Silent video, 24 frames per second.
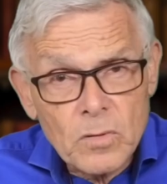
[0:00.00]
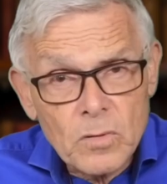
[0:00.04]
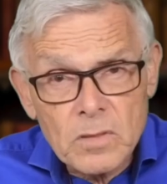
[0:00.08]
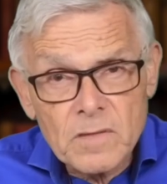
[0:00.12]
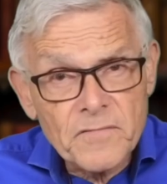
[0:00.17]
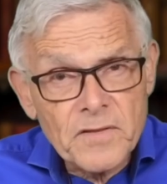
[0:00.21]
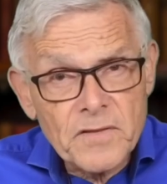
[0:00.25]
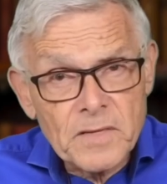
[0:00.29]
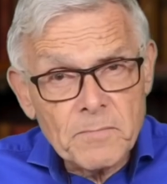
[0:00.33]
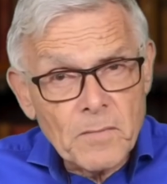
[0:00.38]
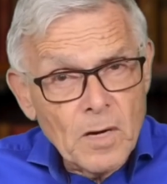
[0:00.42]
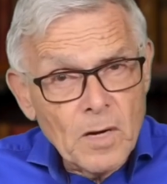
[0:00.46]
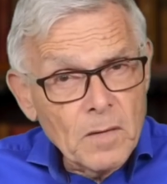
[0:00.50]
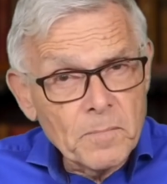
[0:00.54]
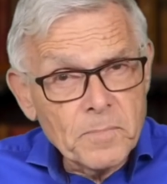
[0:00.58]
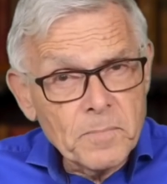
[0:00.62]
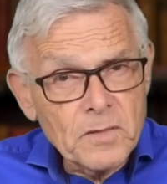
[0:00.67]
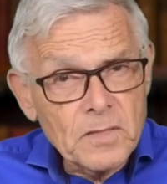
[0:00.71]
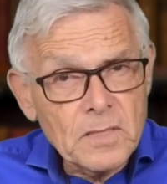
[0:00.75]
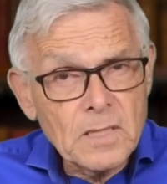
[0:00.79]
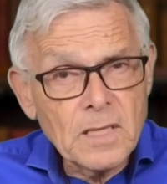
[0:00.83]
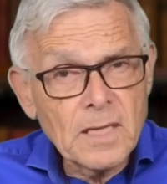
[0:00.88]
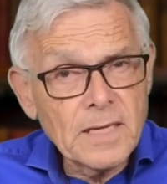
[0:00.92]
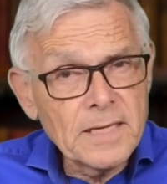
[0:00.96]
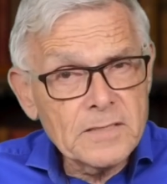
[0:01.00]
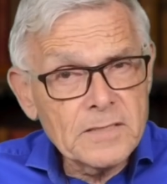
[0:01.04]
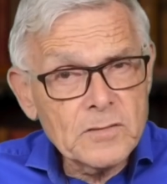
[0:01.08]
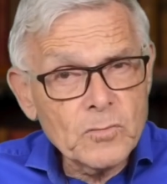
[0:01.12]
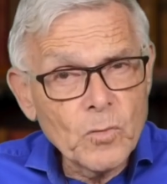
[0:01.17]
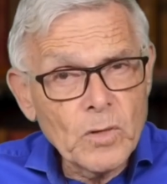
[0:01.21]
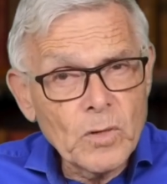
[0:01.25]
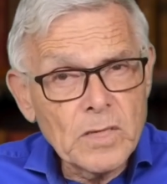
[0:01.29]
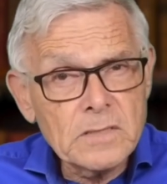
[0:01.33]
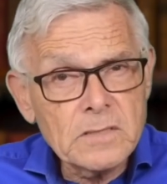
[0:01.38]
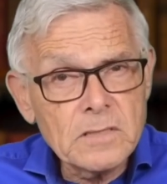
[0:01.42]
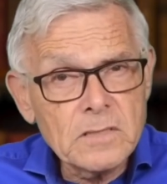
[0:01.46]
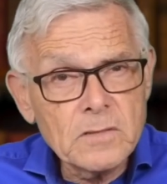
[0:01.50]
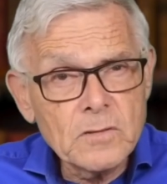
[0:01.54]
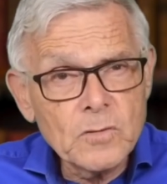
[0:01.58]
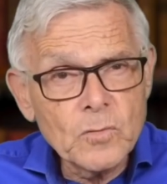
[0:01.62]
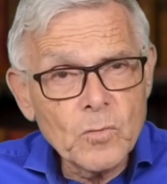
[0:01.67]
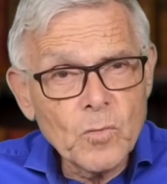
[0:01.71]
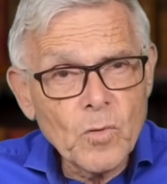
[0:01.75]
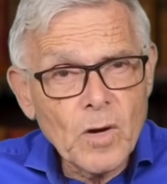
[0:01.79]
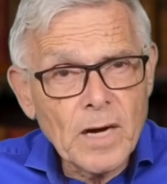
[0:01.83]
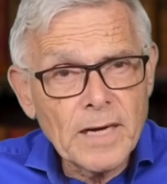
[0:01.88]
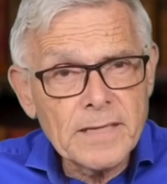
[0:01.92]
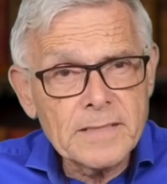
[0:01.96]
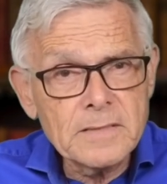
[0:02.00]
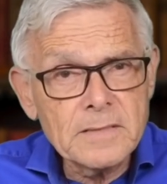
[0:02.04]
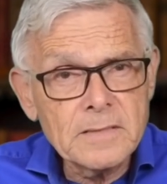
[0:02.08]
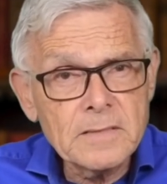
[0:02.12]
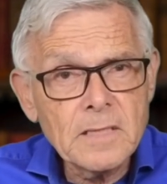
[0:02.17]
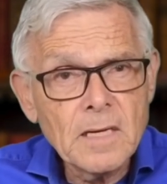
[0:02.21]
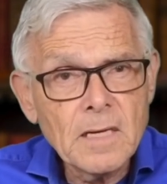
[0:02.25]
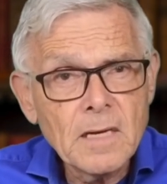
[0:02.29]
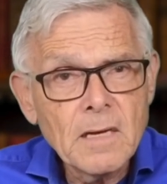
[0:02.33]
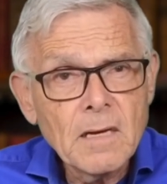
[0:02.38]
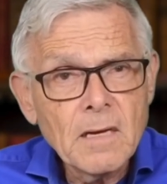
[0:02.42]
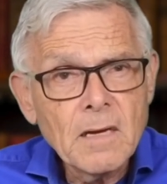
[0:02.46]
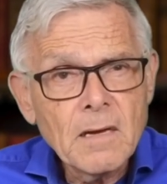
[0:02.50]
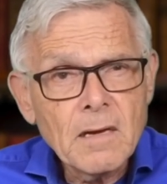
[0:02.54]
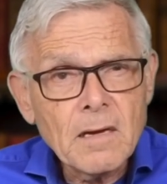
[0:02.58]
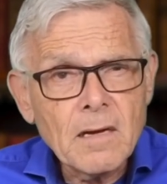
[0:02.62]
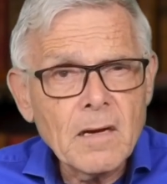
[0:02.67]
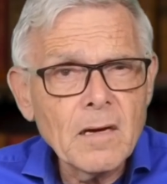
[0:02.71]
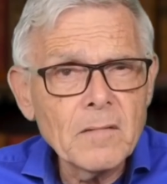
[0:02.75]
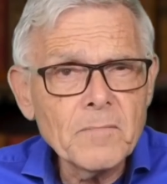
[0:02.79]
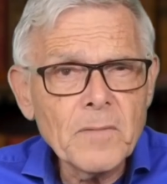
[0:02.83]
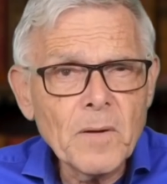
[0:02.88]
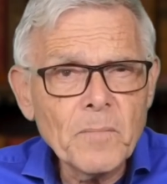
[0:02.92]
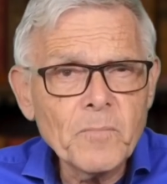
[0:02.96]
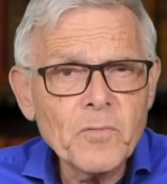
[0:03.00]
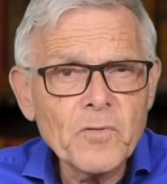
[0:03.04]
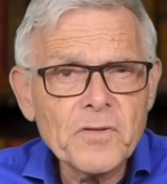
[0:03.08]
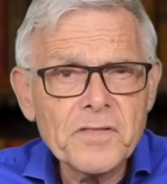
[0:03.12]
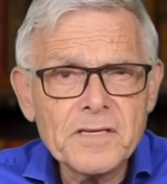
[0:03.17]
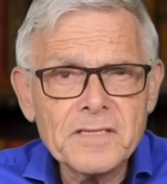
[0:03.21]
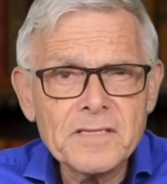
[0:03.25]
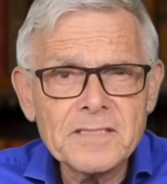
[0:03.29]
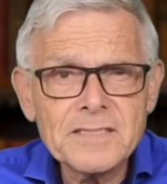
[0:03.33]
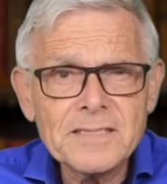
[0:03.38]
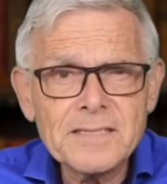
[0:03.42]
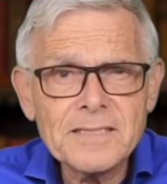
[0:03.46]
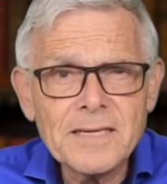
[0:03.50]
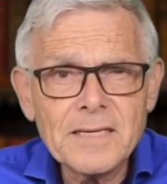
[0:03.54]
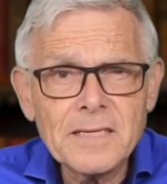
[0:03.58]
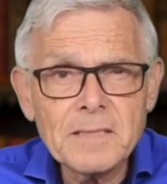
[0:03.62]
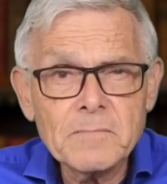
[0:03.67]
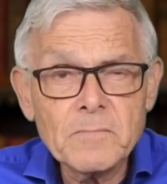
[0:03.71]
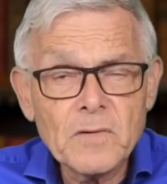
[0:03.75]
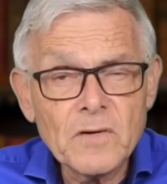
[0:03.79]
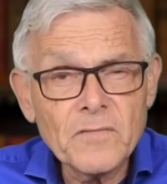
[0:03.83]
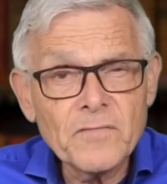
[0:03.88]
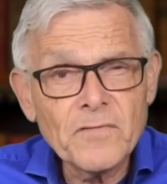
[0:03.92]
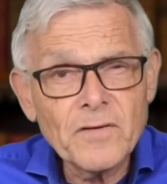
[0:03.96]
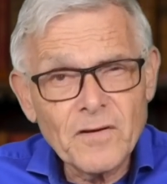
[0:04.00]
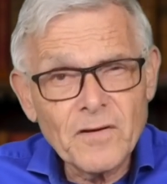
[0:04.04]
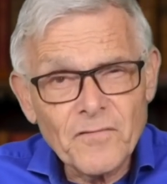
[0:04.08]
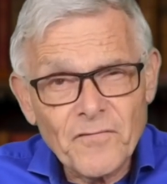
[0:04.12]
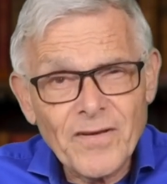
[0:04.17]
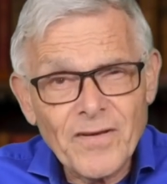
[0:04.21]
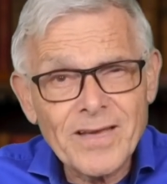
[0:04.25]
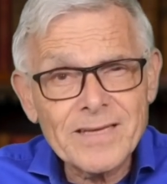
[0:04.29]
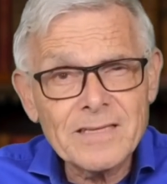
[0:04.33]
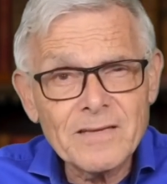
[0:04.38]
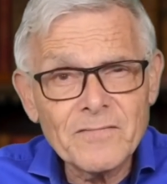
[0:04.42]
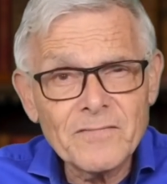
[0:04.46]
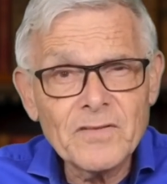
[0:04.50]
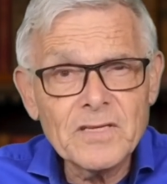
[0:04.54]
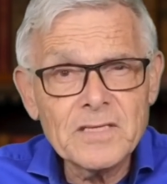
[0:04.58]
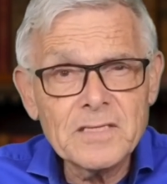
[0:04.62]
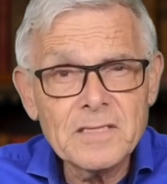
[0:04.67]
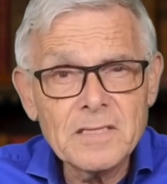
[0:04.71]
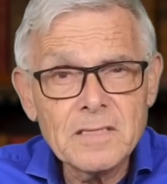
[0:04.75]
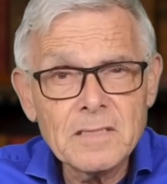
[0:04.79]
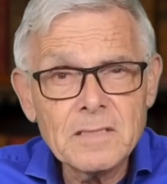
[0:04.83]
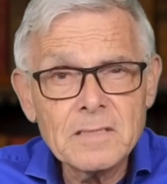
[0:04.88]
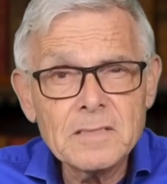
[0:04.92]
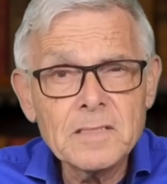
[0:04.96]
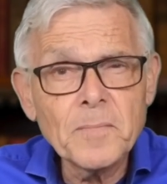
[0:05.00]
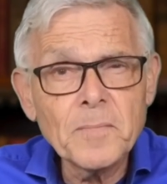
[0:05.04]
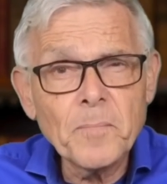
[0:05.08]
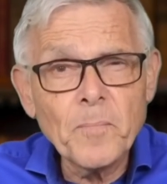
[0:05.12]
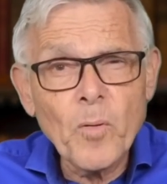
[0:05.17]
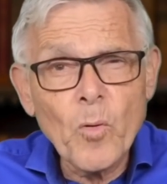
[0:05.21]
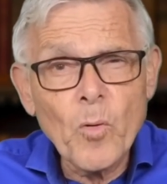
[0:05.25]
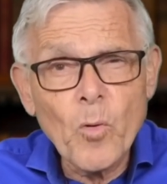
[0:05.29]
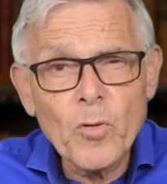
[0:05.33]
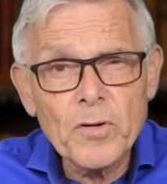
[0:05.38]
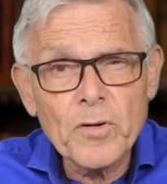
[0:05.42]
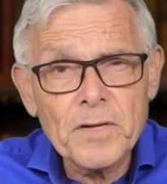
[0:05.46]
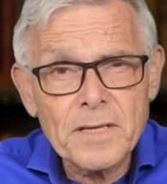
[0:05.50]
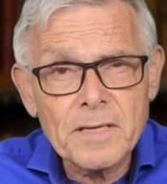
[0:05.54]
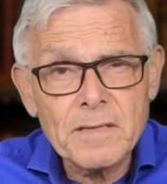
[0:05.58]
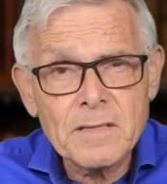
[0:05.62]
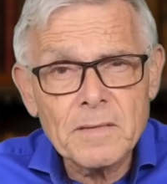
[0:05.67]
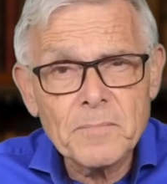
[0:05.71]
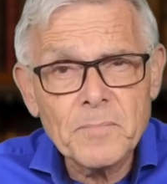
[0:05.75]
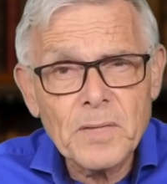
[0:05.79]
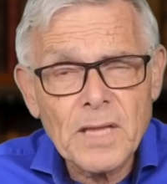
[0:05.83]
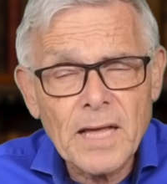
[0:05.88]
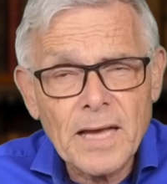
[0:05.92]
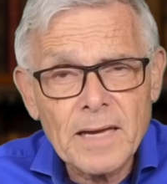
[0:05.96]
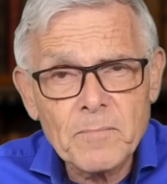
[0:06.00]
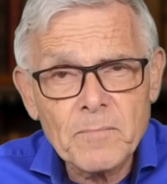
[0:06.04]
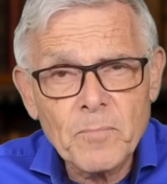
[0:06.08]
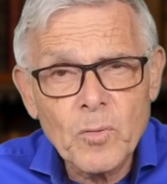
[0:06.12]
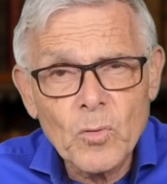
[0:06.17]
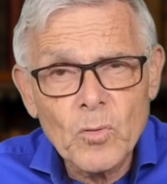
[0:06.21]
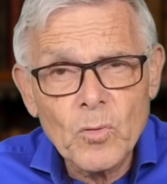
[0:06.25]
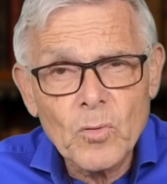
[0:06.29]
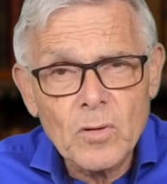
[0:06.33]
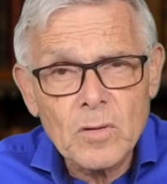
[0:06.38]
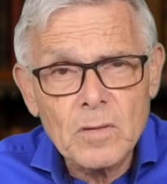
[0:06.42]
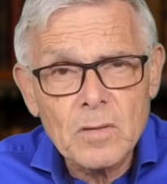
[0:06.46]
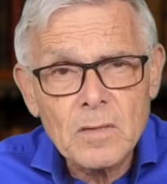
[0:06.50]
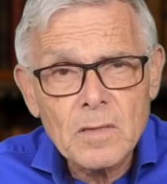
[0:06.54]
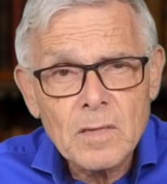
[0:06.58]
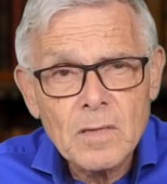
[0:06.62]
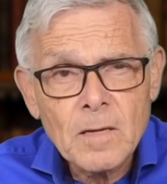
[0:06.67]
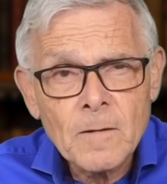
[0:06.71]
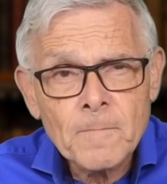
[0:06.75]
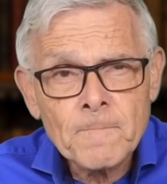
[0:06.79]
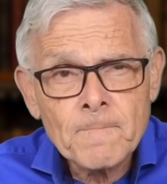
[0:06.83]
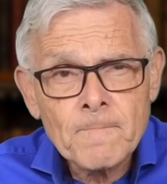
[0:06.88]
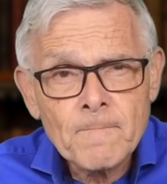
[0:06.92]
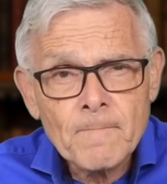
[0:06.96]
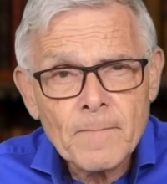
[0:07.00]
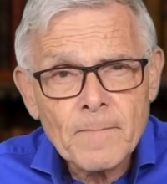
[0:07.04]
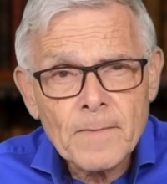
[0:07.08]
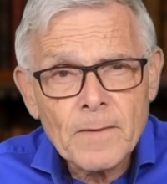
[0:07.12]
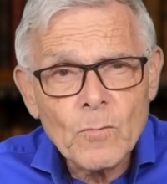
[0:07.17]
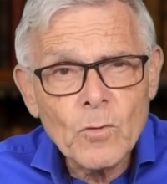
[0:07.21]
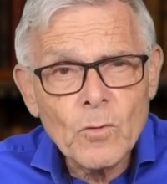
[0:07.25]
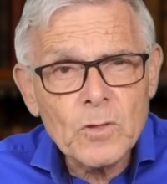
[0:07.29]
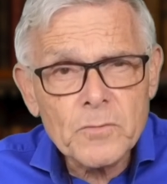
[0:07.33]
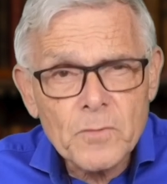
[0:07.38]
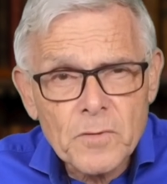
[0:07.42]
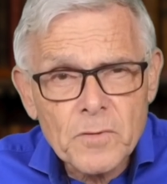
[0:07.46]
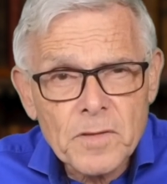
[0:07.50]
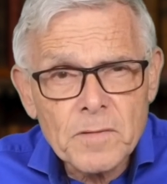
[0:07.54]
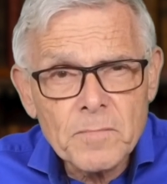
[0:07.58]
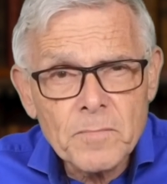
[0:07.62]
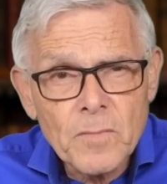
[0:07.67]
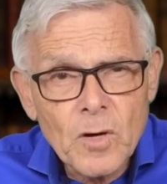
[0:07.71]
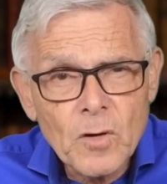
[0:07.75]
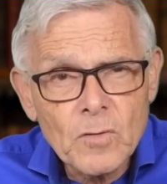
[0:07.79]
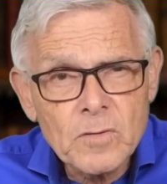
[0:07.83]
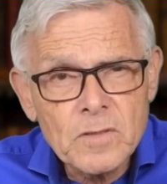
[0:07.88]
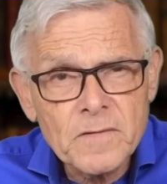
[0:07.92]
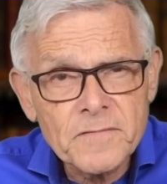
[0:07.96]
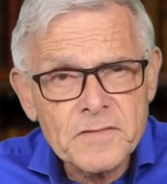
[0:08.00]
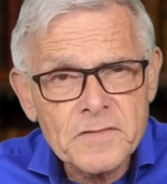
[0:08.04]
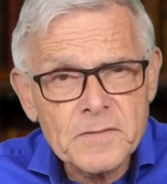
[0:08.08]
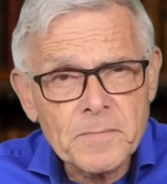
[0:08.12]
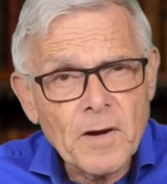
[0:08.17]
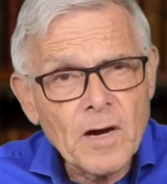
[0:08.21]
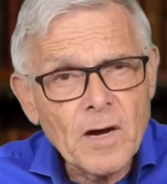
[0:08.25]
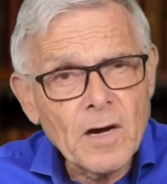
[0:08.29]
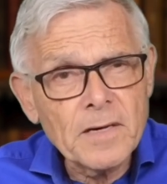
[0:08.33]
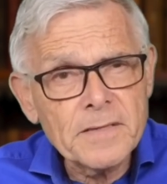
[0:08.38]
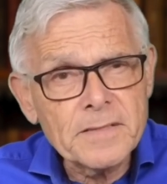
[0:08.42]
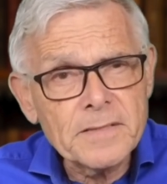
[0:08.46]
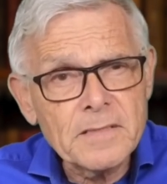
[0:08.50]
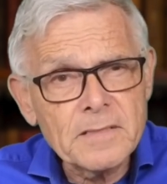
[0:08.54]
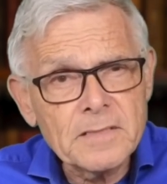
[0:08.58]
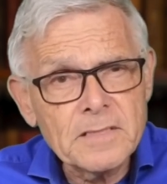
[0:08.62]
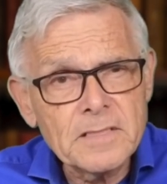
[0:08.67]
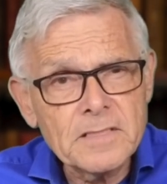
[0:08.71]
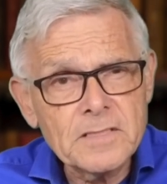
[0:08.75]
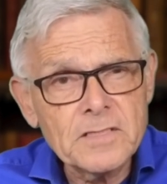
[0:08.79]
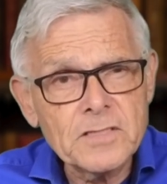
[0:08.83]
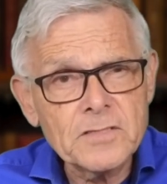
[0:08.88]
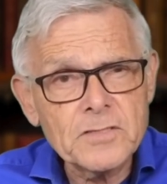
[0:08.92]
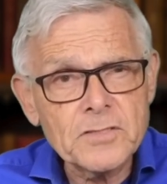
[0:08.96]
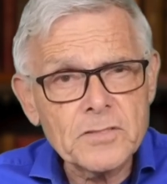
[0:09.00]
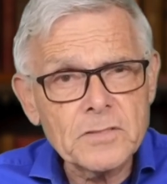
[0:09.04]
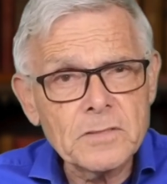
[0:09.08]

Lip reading: them upper-class, well-to-do whites, come up with a scheme of effectively deporting the black poor? What were the motives behind the decision?